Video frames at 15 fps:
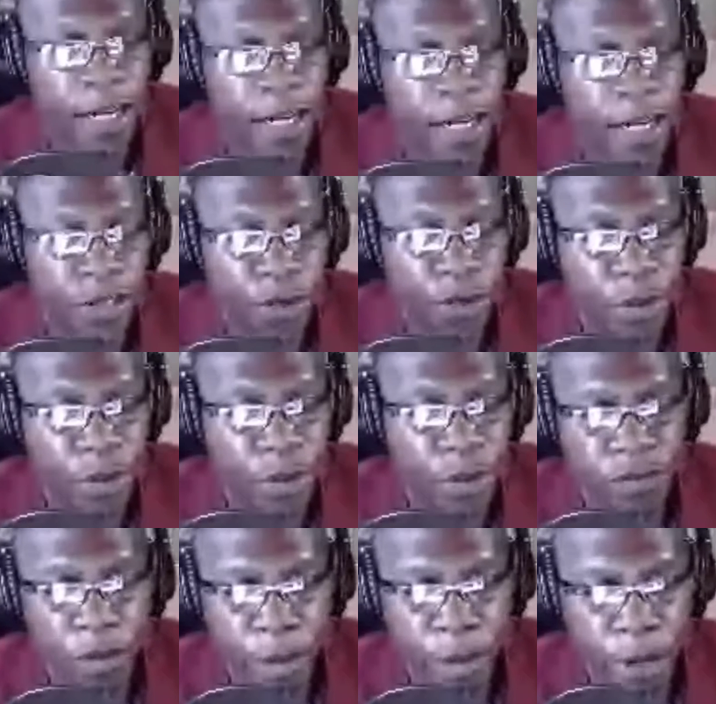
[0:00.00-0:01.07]
to the rest of
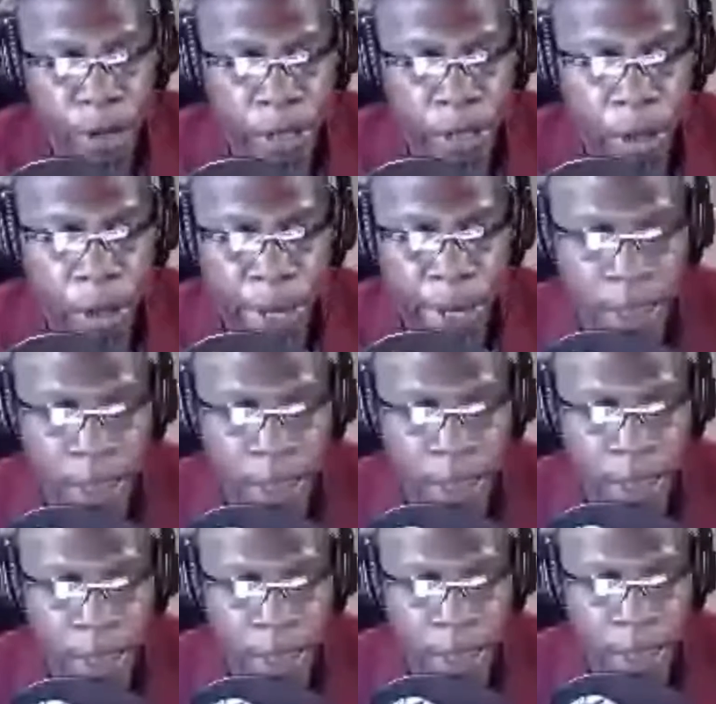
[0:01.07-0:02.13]
America about the
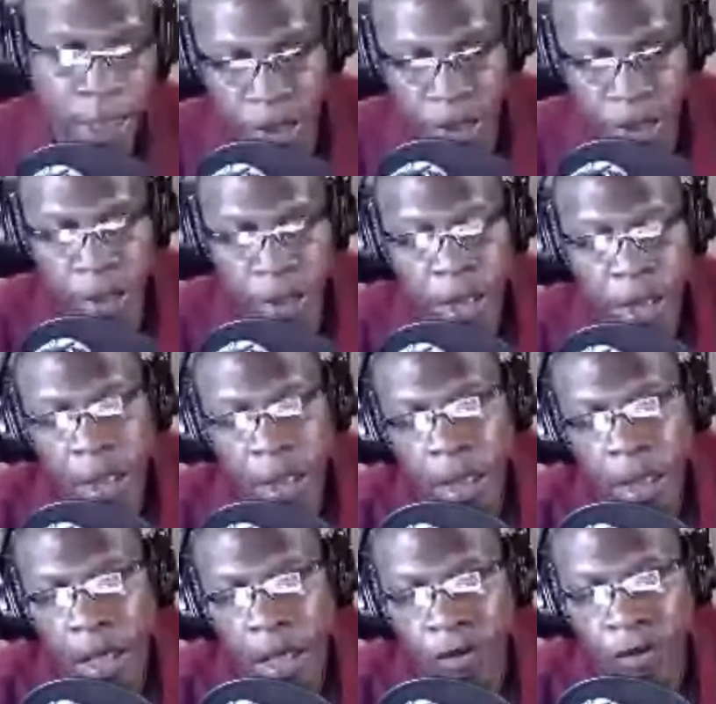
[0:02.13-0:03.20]
condition
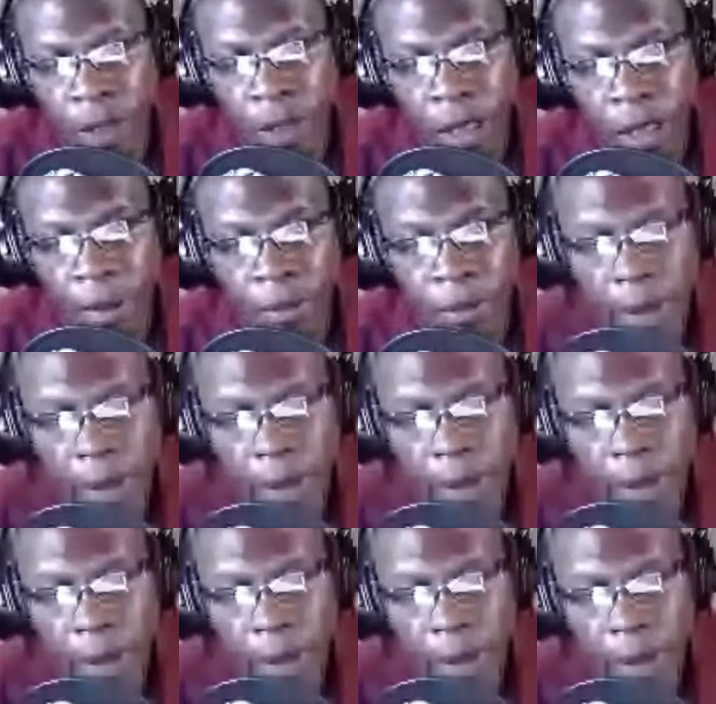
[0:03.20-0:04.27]
of how
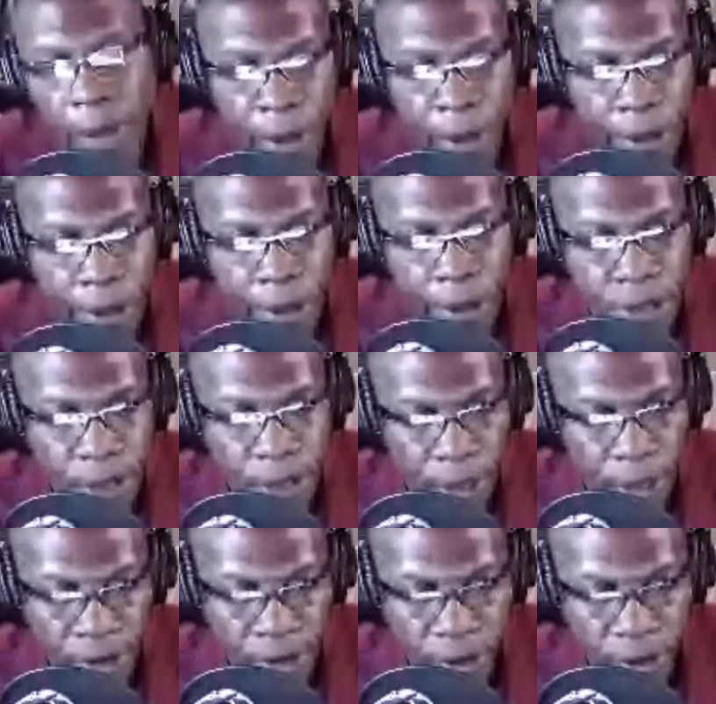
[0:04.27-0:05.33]
black Americans are
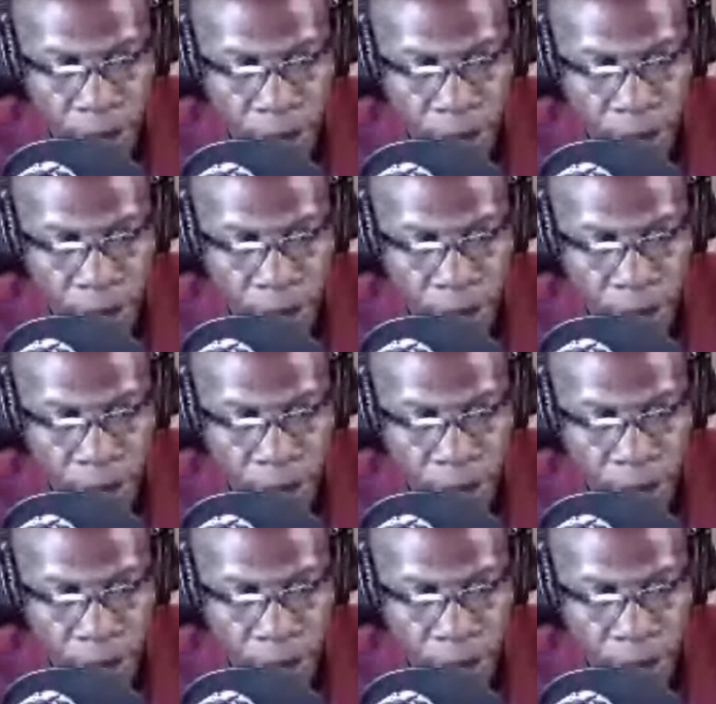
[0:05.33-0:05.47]
living.